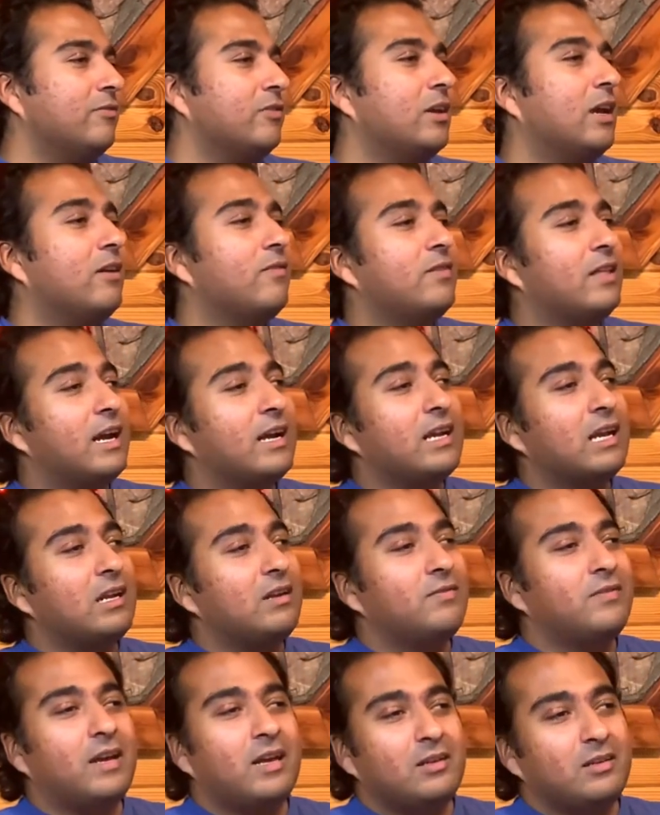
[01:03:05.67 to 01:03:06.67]
If you have that
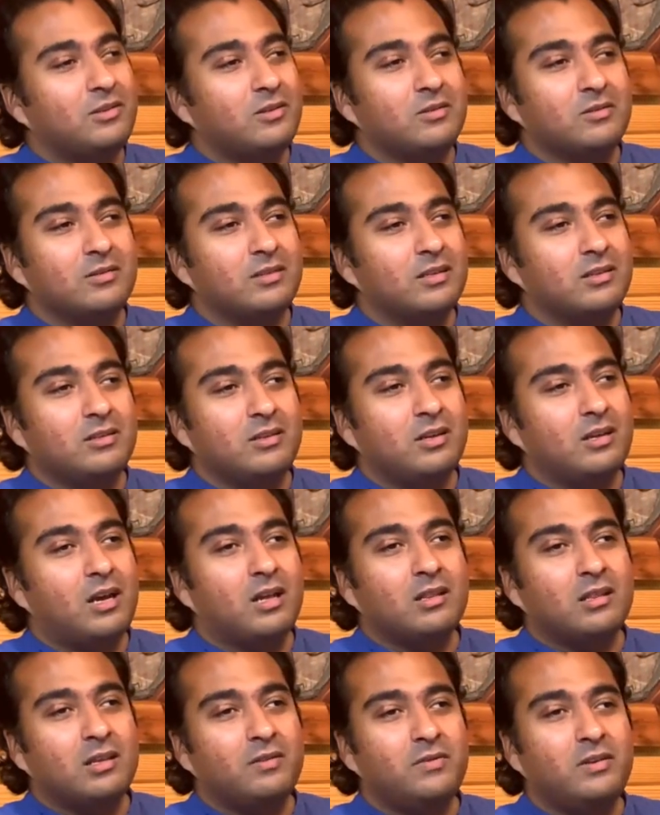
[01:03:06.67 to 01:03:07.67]
kind of attitude, then you're
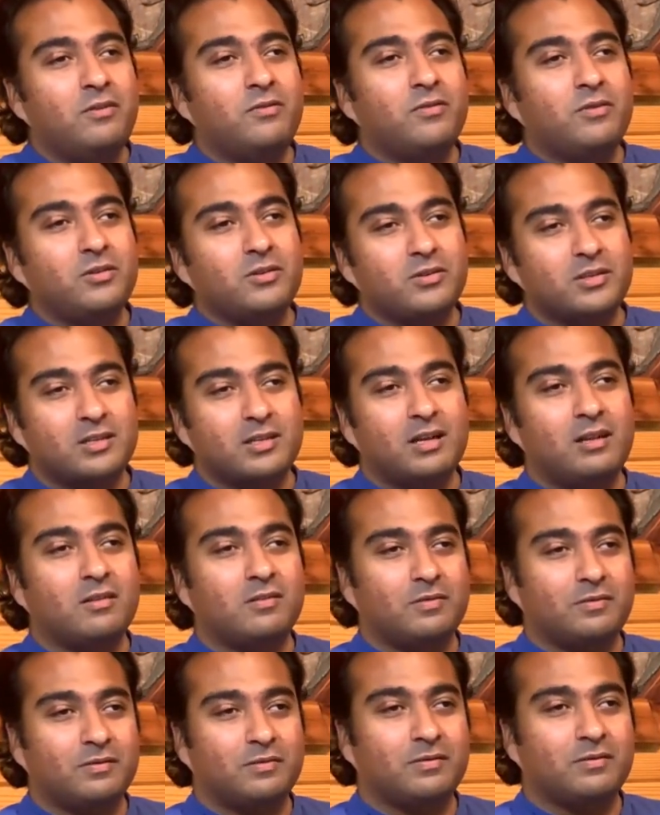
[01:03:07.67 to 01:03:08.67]
not living for
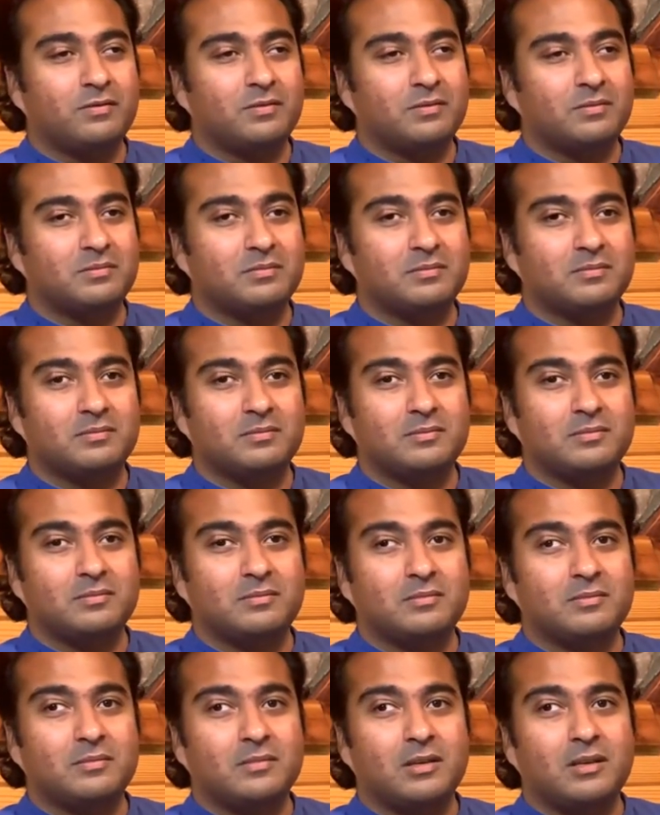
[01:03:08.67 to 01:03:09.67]
yourself.
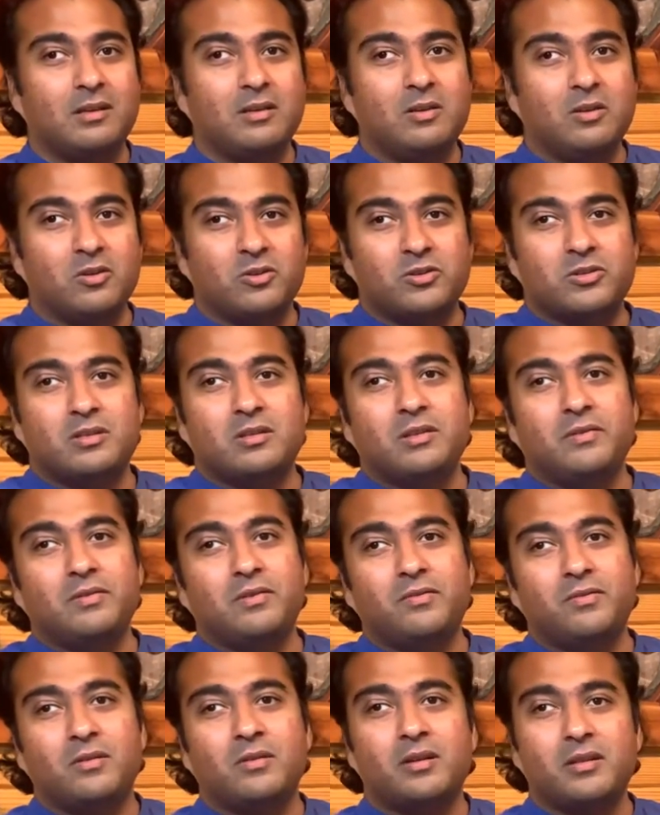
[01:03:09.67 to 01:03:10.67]
You're just
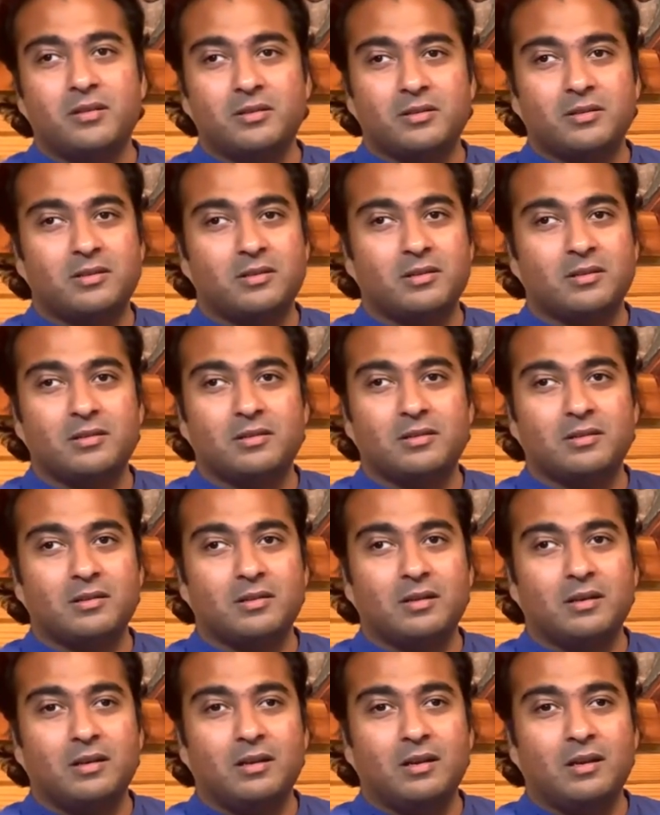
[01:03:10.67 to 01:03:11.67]
living for others.
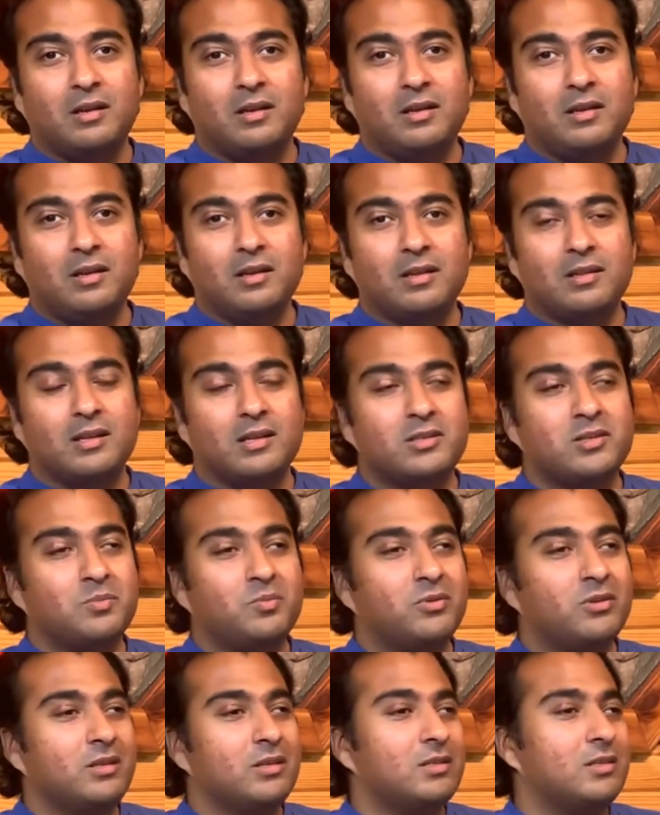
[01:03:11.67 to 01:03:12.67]
And
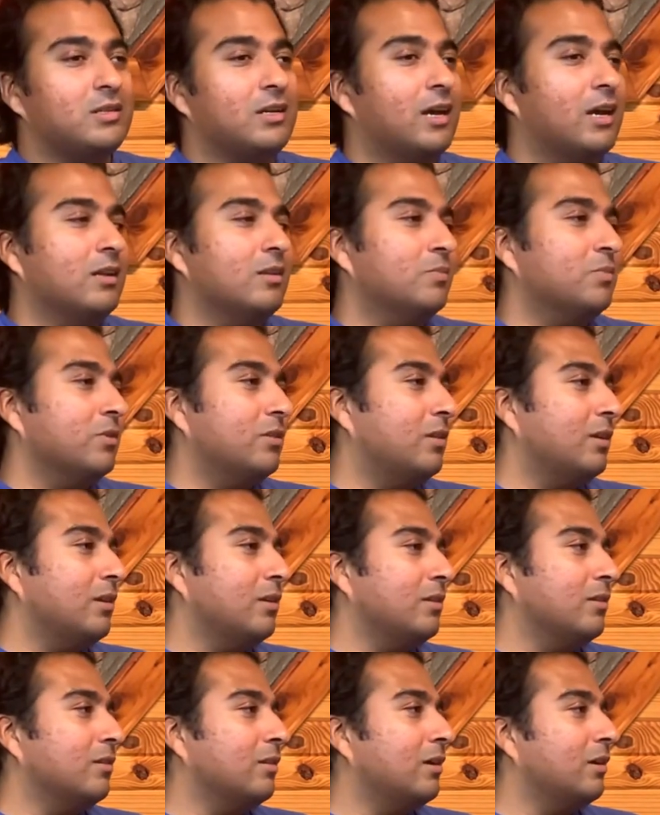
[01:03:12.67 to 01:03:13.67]
that's a pretty sad and
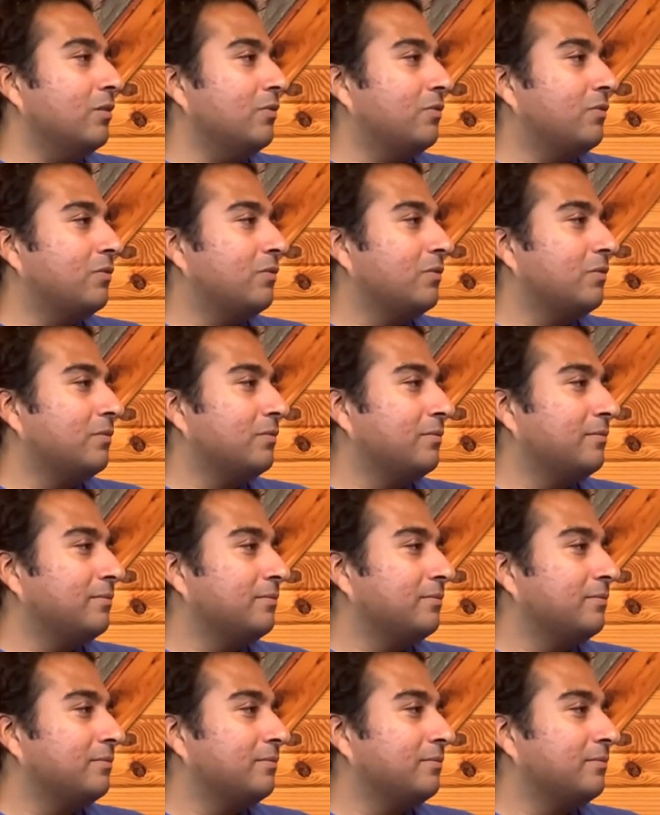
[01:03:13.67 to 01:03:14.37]
pathetic life.